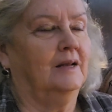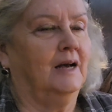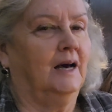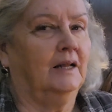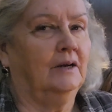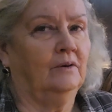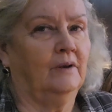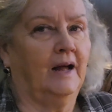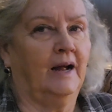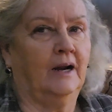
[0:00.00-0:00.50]

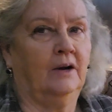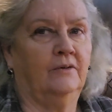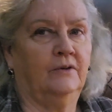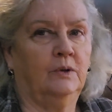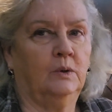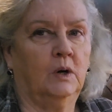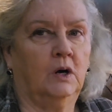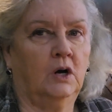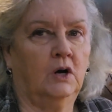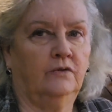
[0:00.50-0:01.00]
I don't iron
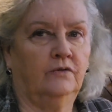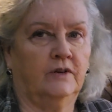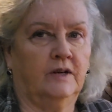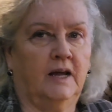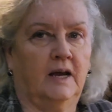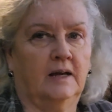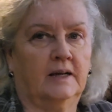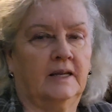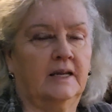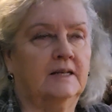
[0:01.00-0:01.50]
too often.
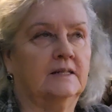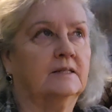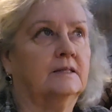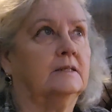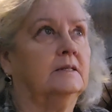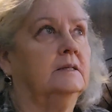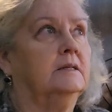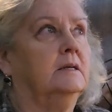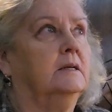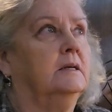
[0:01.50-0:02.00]
I
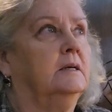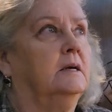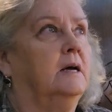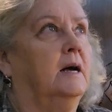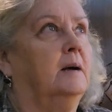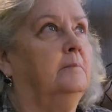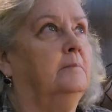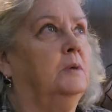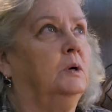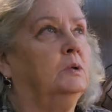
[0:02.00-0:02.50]
guess
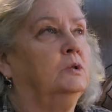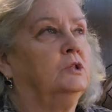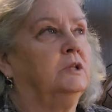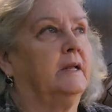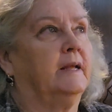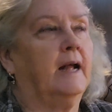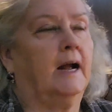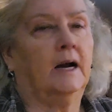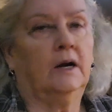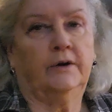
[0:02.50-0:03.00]
I'm
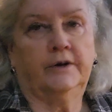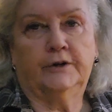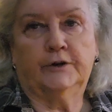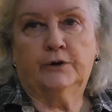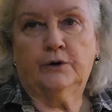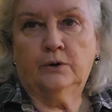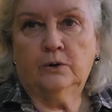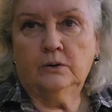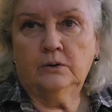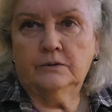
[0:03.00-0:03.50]
mostly ironing
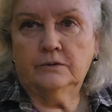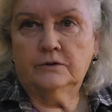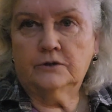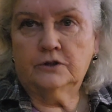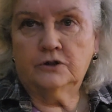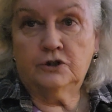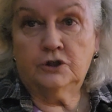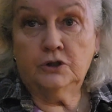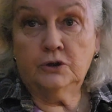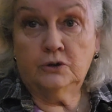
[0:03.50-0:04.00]

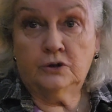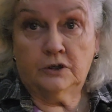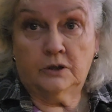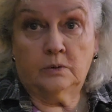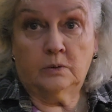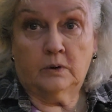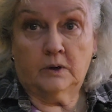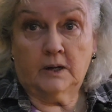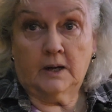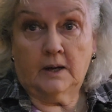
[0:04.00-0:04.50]
curtains. Is
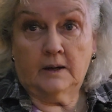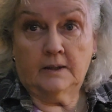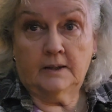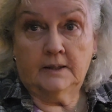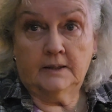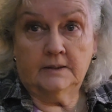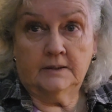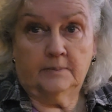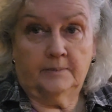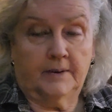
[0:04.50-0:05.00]
usually what I
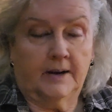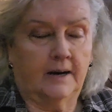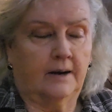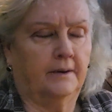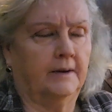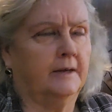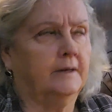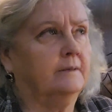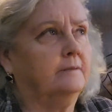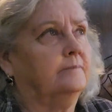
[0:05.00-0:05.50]
end up
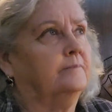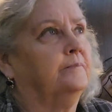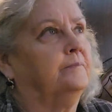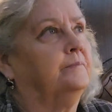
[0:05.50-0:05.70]
ironing.